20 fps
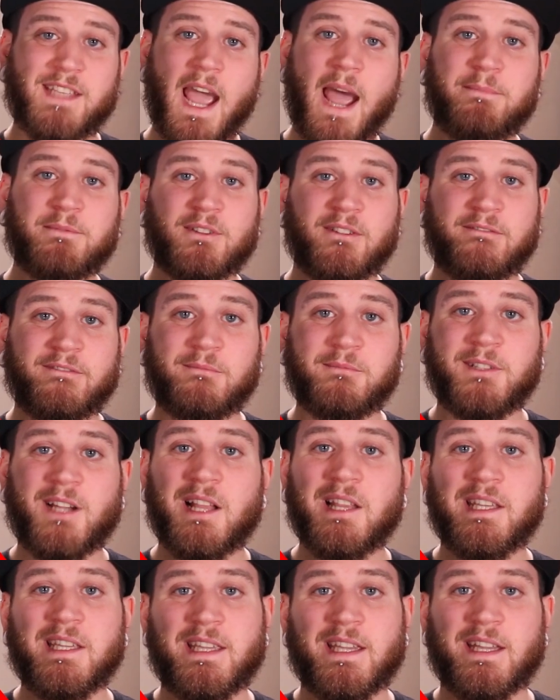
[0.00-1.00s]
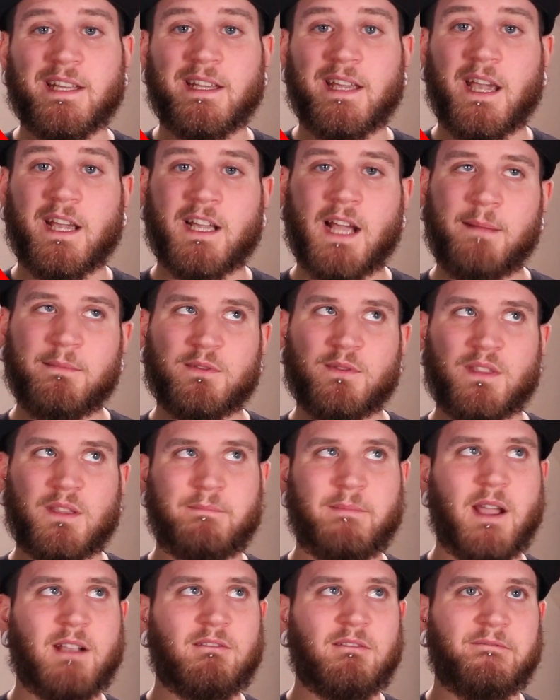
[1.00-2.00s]
adapter from GullyKit. It comes with
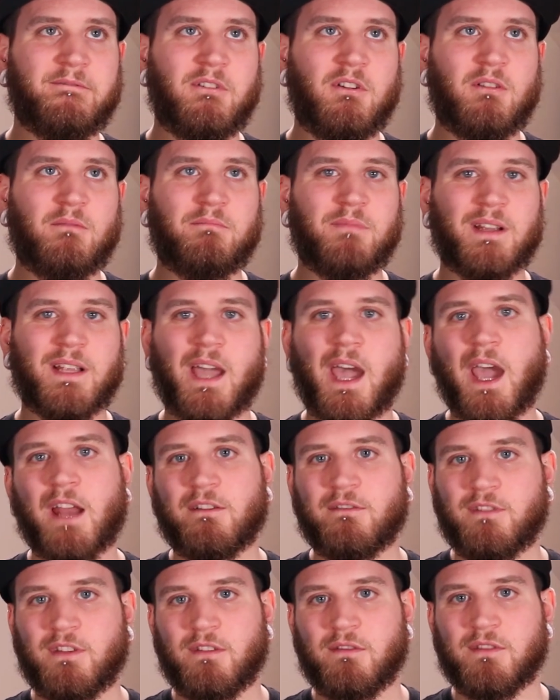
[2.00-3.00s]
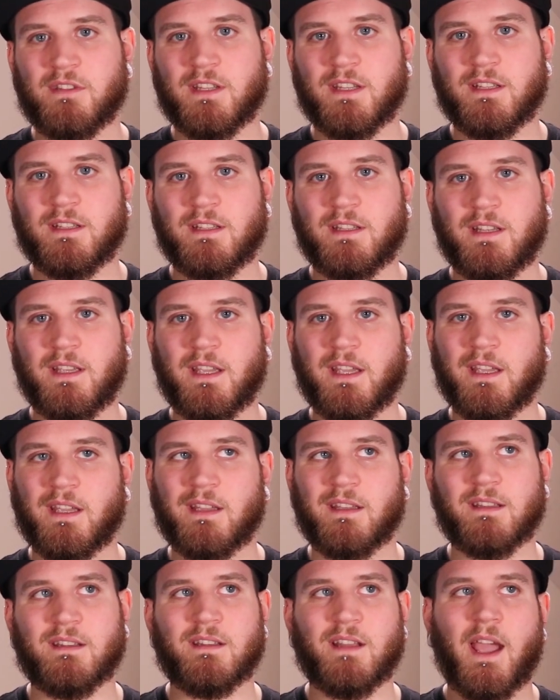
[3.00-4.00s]
a microphone, but I don't use it,
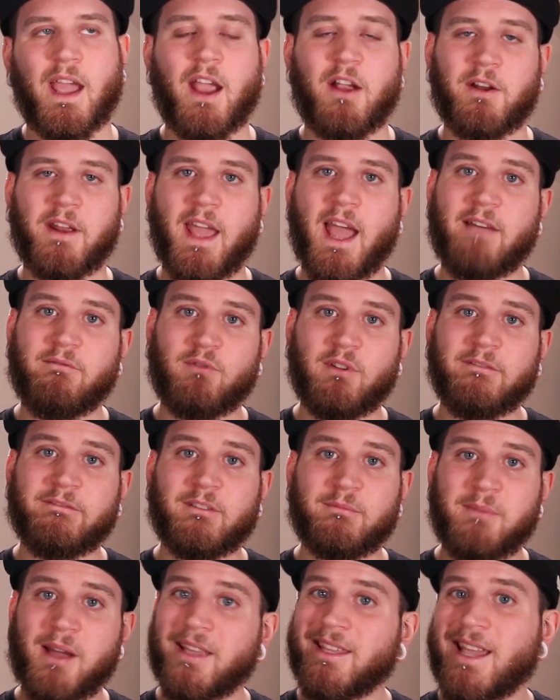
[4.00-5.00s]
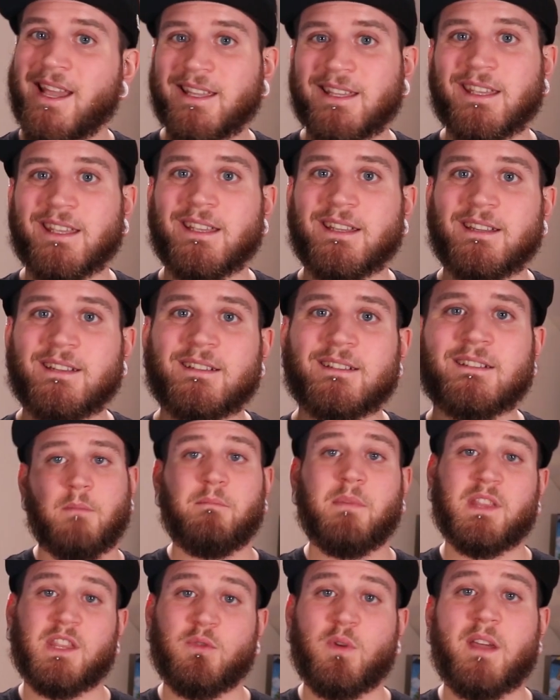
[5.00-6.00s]
and I already have one from my Genki.
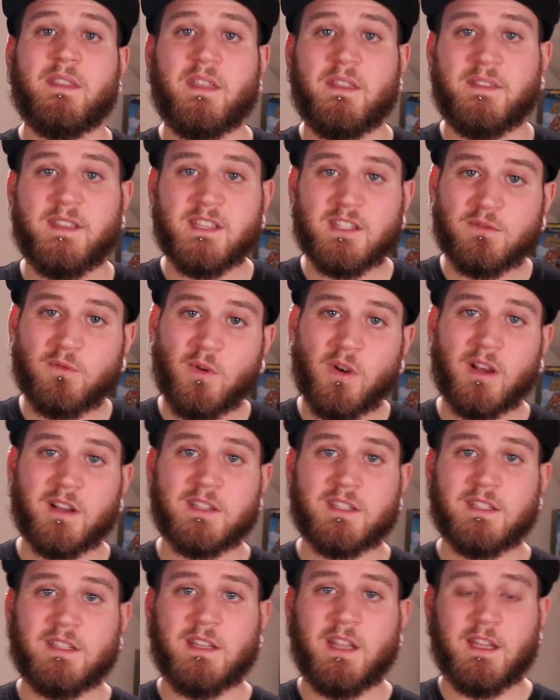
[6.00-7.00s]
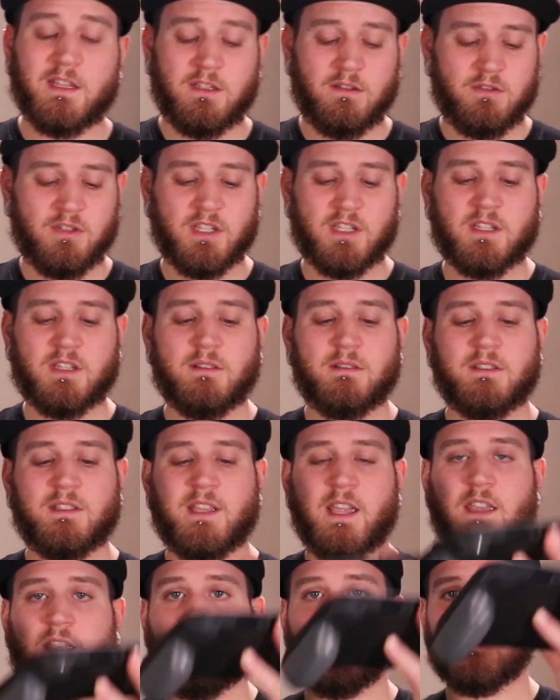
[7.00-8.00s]
But the way that this works is you just
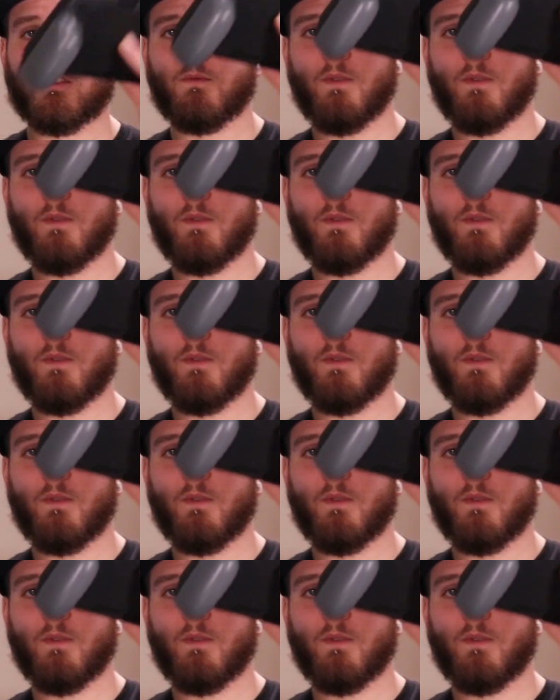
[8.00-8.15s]
take your